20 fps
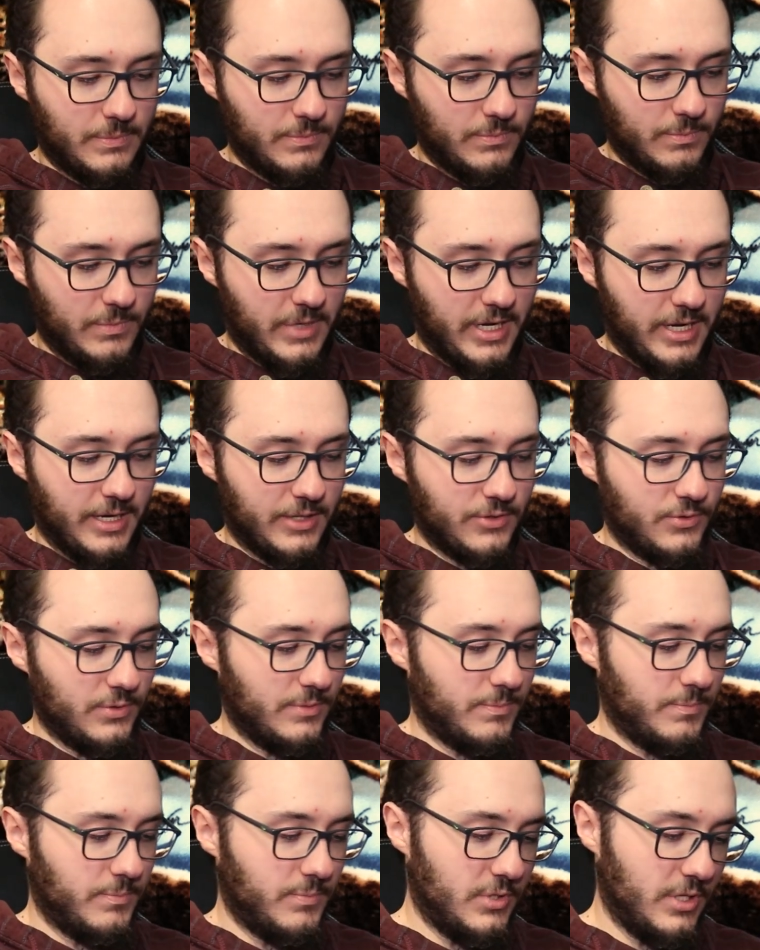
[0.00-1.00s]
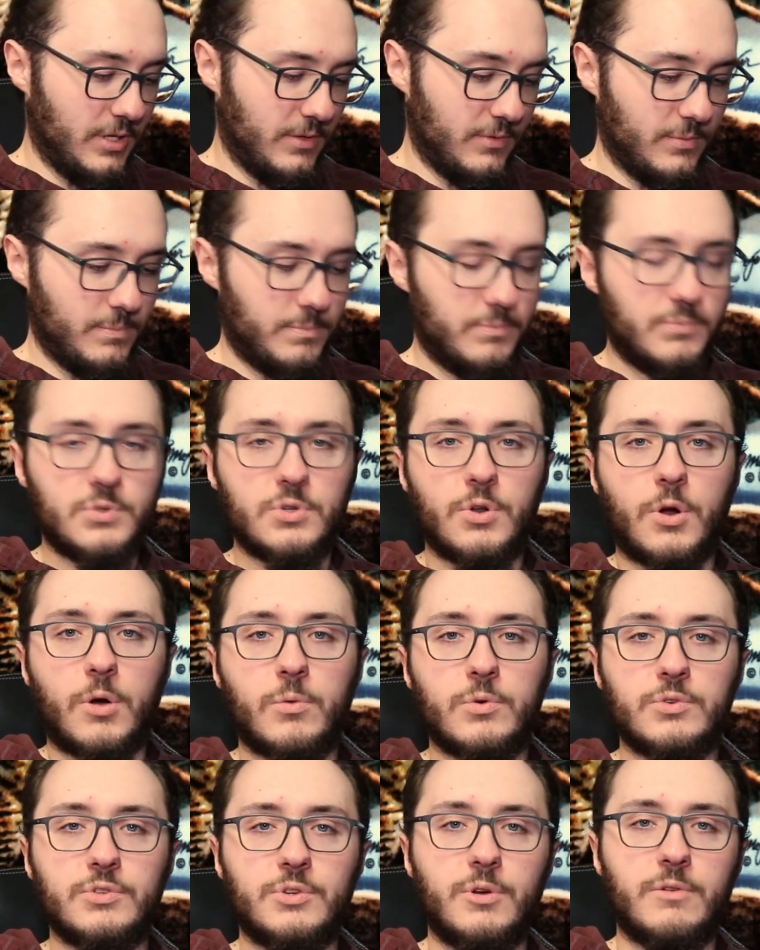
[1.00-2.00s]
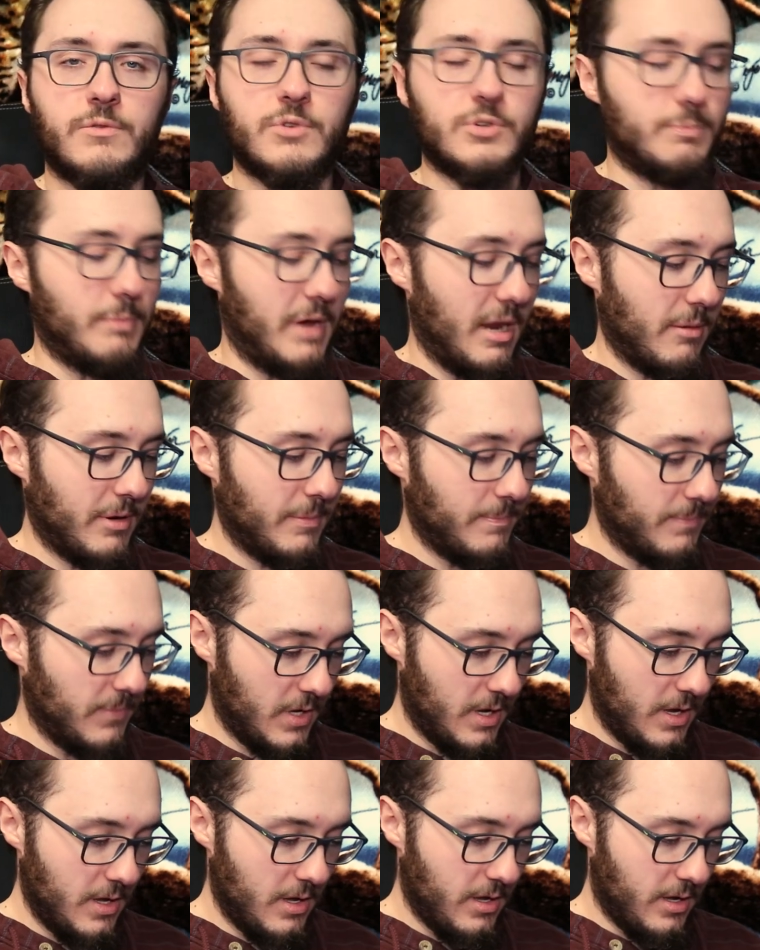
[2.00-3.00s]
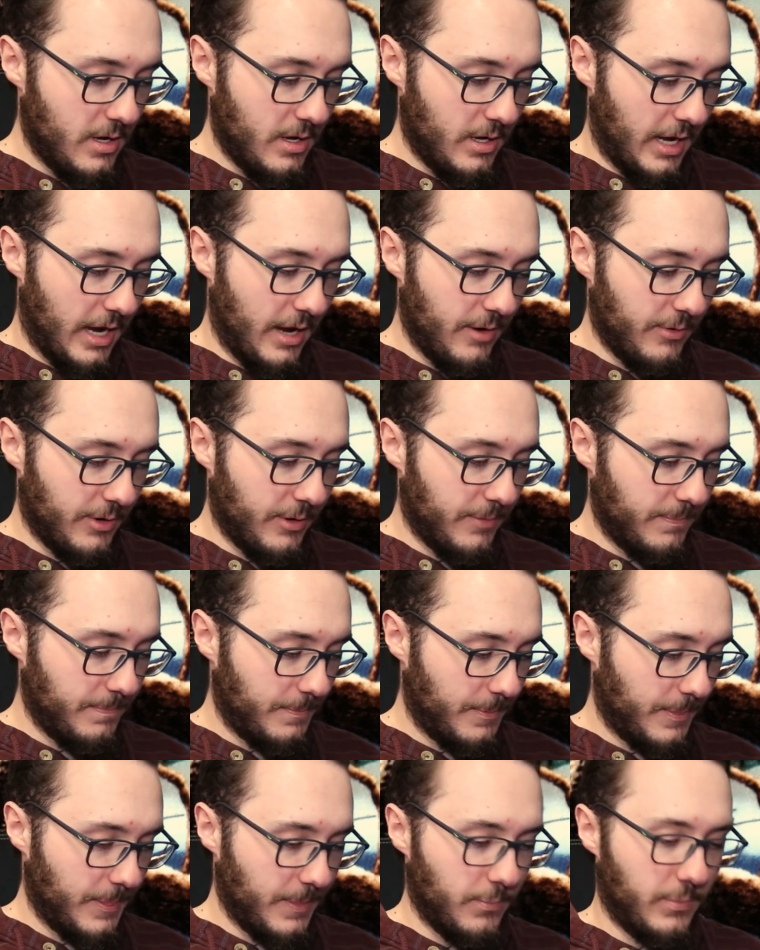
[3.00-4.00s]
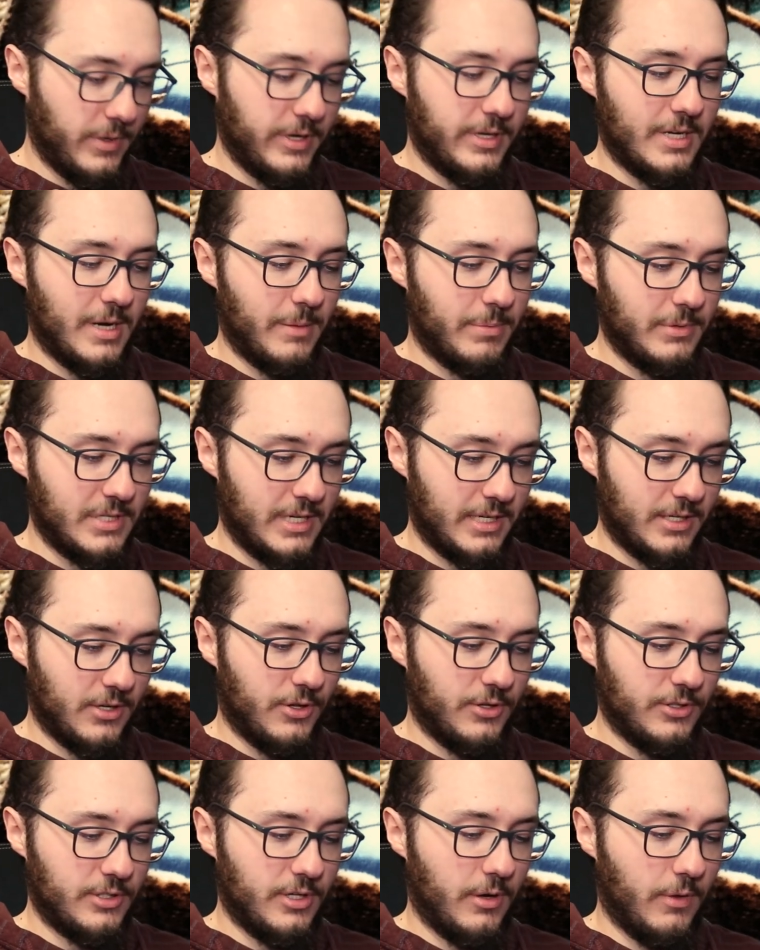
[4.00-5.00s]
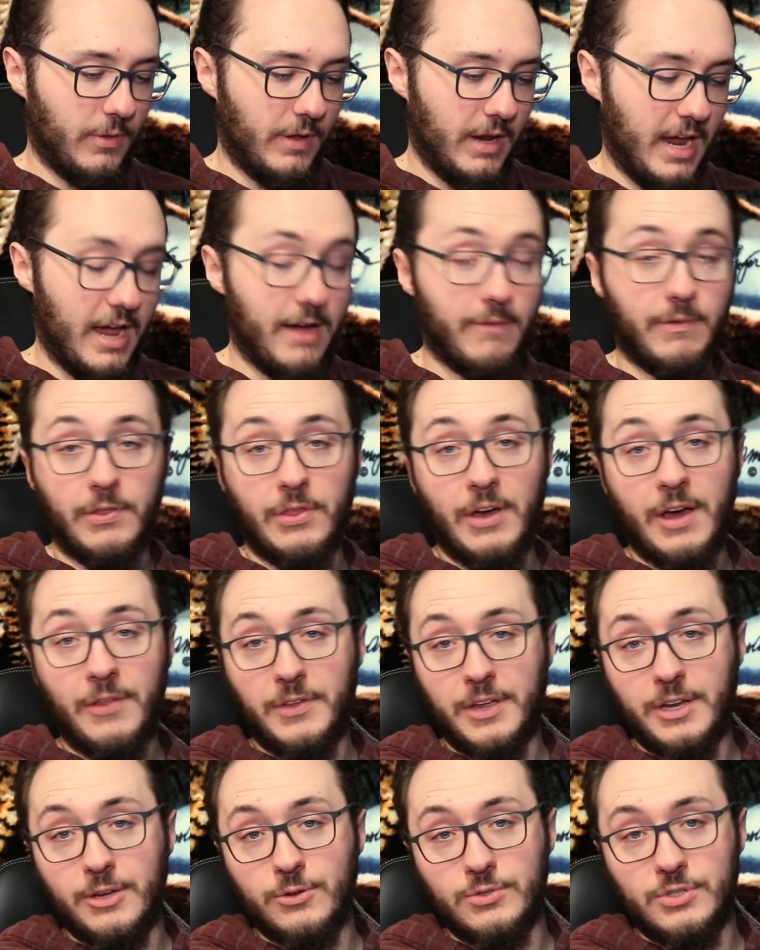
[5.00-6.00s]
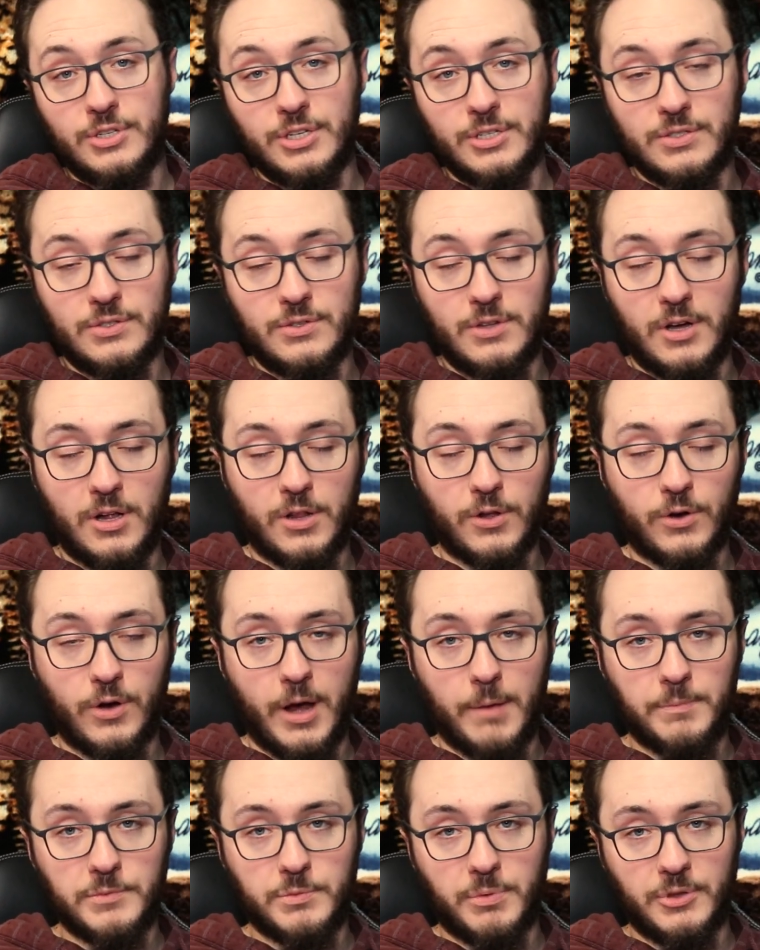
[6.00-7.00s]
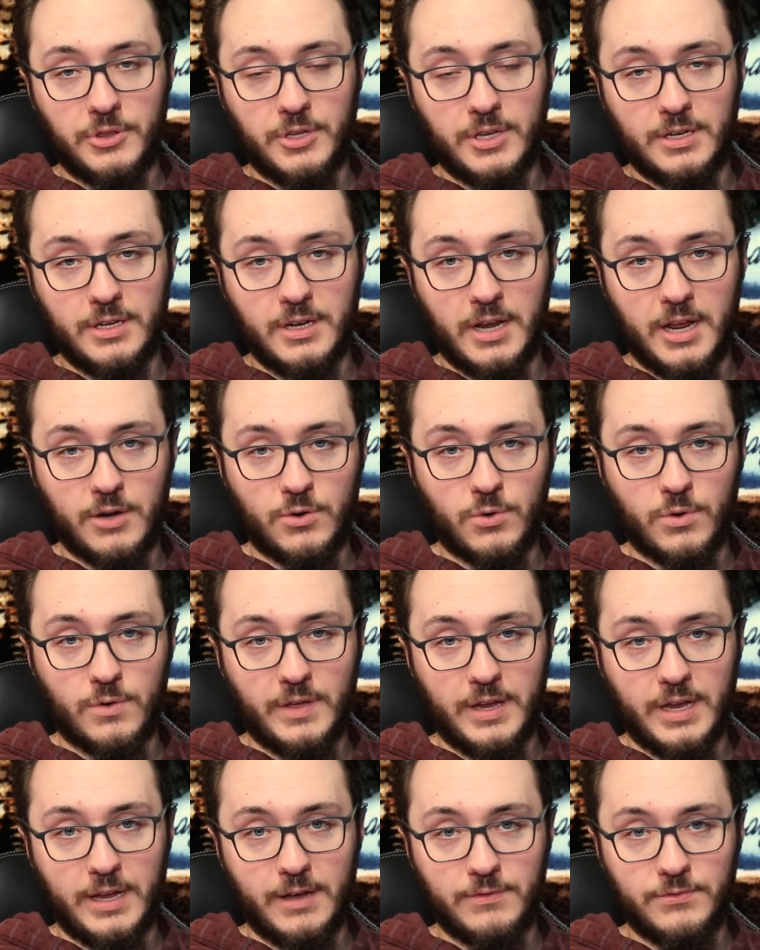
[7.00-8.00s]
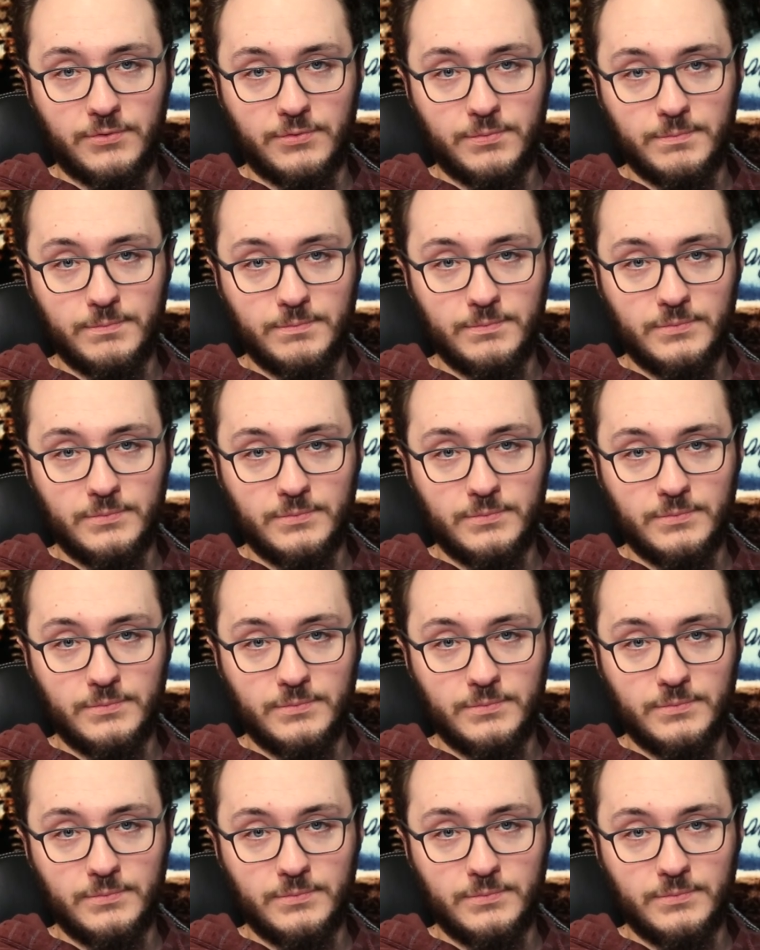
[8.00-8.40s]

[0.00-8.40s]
might actually see in the Star Wars universe, maybe. I don't know. What type of technology do they have? I thought they used just holograms, but then in Andor they have